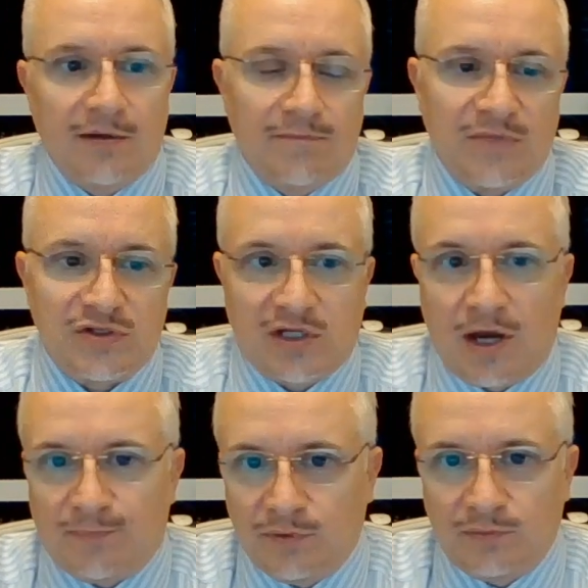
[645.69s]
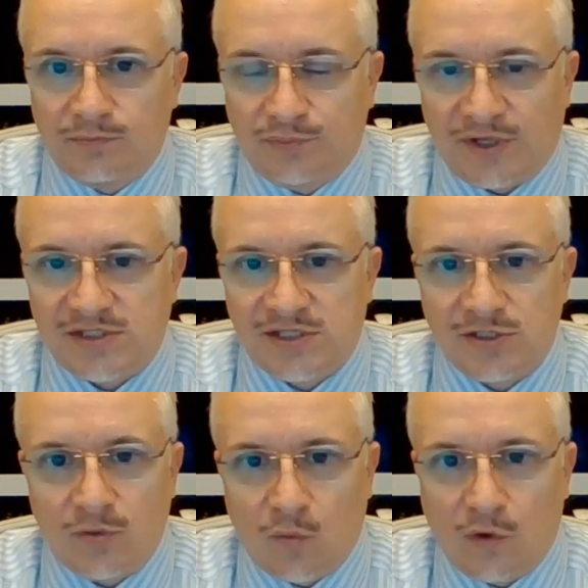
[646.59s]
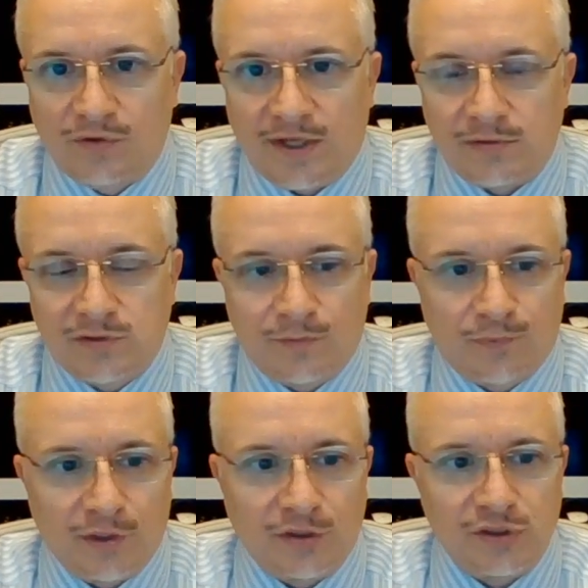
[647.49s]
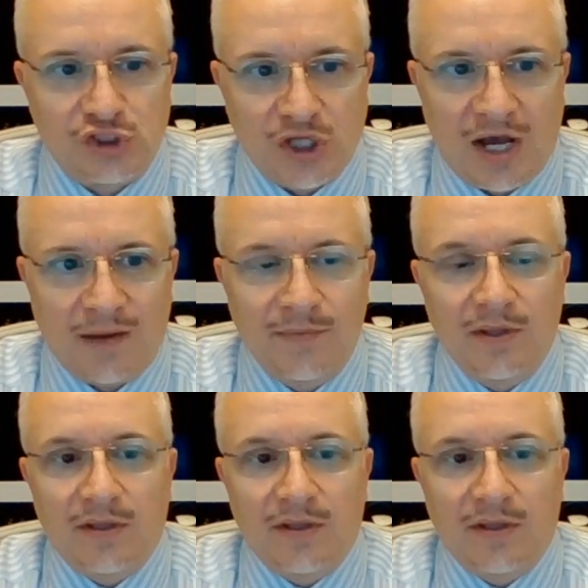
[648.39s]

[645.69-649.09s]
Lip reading: There's a couple of places in the world that do a pretty good job.